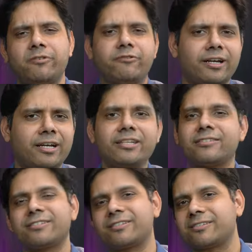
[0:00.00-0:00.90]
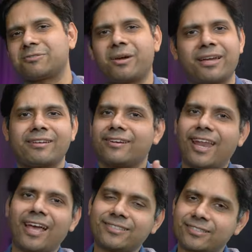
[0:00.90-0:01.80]
be friendly, just smile,
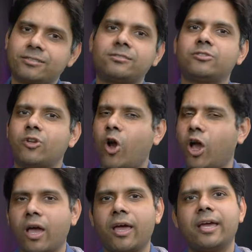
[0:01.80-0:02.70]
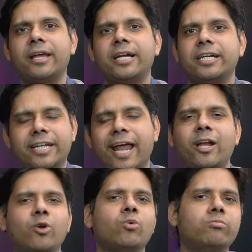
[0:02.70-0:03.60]
relax, talk, try
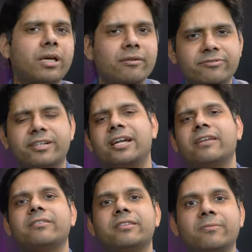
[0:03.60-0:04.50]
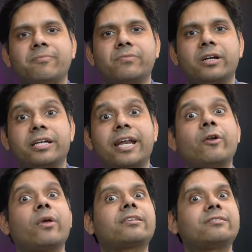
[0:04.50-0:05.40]
to become friendly with them, try
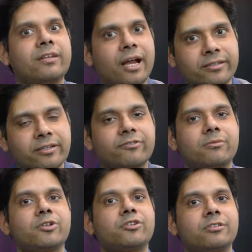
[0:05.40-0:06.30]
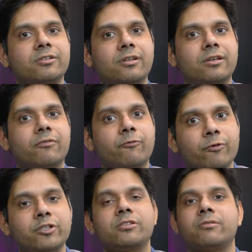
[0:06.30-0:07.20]
to extract the information
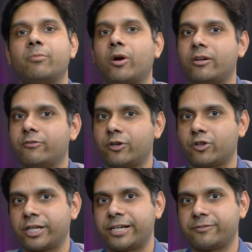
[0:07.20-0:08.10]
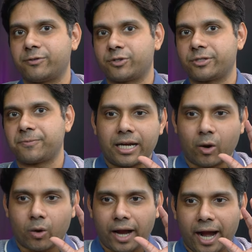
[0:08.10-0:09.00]
which is important for your child's future.
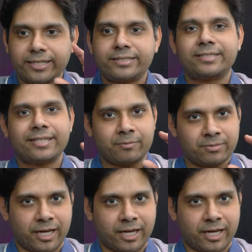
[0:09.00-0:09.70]
Now, at the same